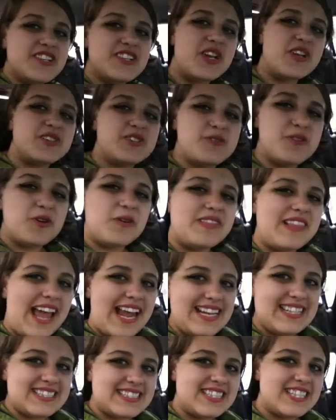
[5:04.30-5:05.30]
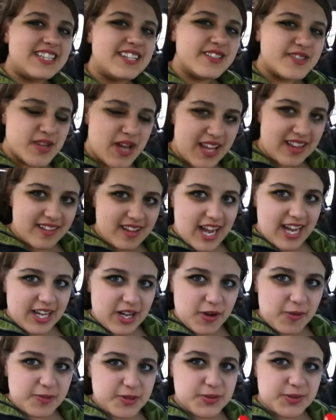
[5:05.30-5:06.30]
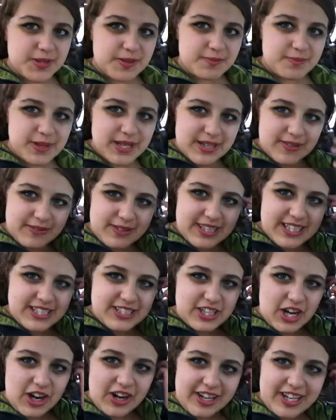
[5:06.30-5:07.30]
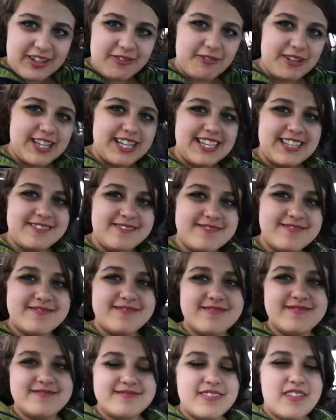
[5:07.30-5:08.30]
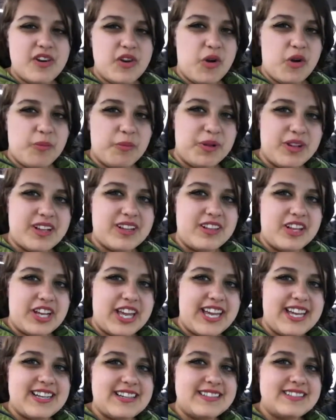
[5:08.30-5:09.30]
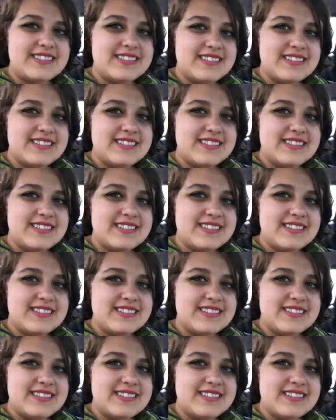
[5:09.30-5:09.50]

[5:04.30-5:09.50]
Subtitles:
And there's also no light in here, so I go between being really dark and really normal looking.